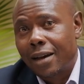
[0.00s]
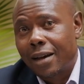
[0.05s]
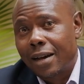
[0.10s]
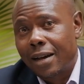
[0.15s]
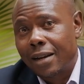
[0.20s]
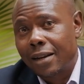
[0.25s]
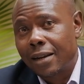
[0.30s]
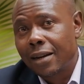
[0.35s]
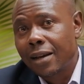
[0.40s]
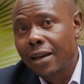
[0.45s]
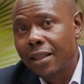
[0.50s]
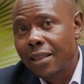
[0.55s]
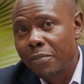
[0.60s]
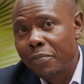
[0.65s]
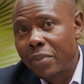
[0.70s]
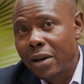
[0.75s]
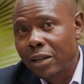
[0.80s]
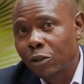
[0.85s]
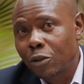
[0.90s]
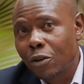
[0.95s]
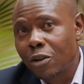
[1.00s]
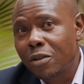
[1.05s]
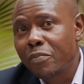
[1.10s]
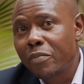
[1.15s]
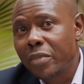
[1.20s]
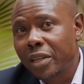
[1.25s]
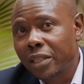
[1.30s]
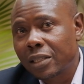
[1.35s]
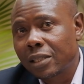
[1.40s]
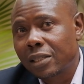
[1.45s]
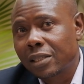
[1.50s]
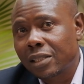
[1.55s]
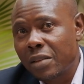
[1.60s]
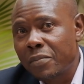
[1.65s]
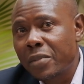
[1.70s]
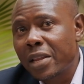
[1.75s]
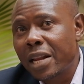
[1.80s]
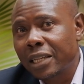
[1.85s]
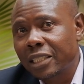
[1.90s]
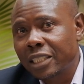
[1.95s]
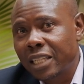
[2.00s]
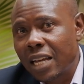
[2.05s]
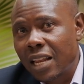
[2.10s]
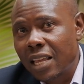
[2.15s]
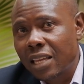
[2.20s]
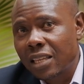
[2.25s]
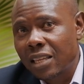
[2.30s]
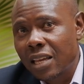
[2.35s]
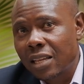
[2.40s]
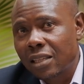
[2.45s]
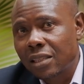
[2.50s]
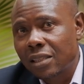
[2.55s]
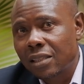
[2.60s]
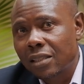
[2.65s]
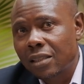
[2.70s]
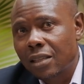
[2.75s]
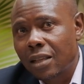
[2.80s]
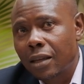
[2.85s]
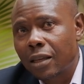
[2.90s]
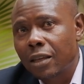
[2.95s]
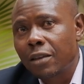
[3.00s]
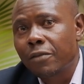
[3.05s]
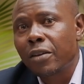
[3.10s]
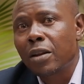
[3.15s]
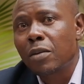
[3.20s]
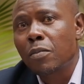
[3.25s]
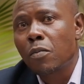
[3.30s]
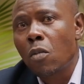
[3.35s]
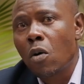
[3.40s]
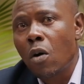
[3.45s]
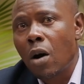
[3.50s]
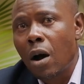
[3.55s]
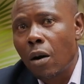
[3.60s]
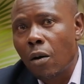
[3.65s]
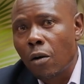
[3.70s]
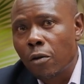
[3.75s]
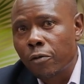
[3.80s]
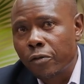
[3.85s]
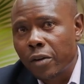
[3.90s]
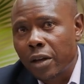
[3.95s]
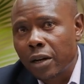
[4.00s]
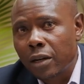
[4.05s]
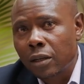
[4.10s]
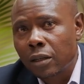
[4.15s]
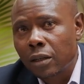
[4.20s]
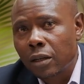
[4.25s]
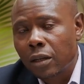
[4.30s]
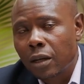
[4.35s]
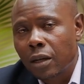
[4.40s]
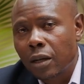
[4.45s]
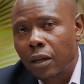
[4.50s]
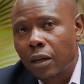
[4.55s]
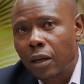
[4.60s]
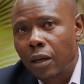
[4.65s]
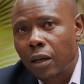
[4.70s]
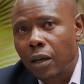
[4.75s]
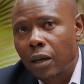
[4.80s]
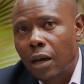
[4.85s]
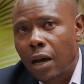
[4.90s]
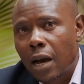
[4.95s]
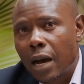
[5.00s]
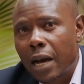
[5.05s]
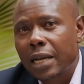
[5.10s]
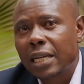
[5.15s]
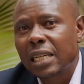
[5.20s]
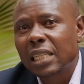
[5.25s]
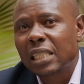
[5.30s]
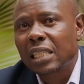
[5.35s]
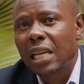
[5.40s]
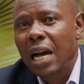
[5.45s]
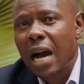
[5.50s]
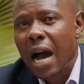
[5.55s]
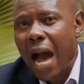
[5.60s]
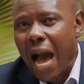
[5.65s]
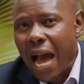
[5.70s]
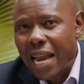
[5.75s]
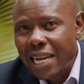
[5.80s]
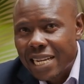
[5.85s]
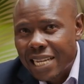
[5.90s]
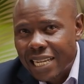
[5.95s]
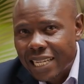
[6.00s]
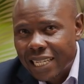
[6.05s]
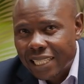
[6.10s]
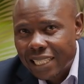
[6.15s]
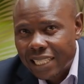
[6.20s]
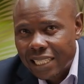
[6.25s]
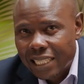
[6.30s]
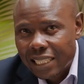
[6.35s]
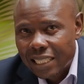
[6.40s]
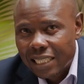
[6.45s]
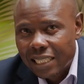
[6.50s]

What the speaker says: And another person meets similar challenges even more often and is hard hit,